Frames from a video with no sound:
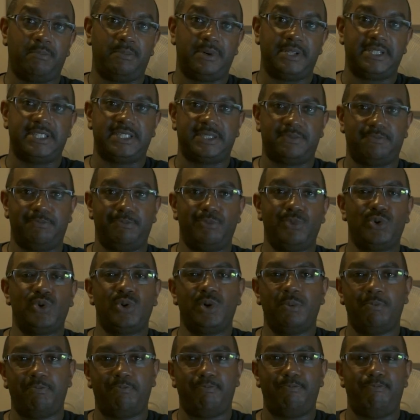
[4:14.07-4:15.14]
but it's
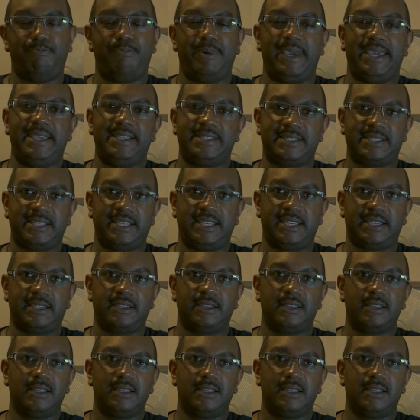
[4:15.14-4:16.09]
more basic